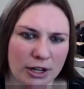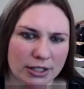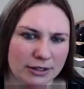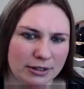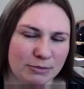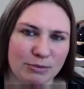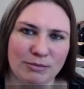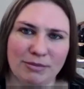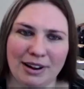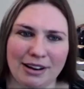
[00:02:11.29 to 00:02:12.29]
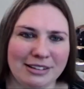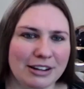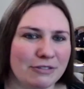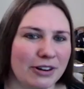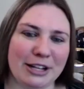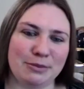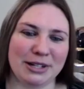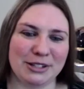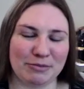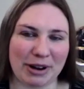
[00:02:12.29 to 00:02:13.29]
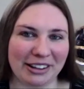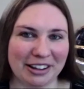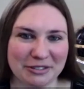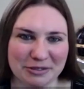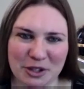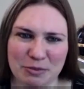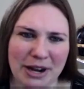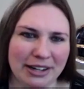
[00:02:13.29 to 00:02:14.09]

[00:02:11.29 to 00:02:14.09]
across different aspects of my life.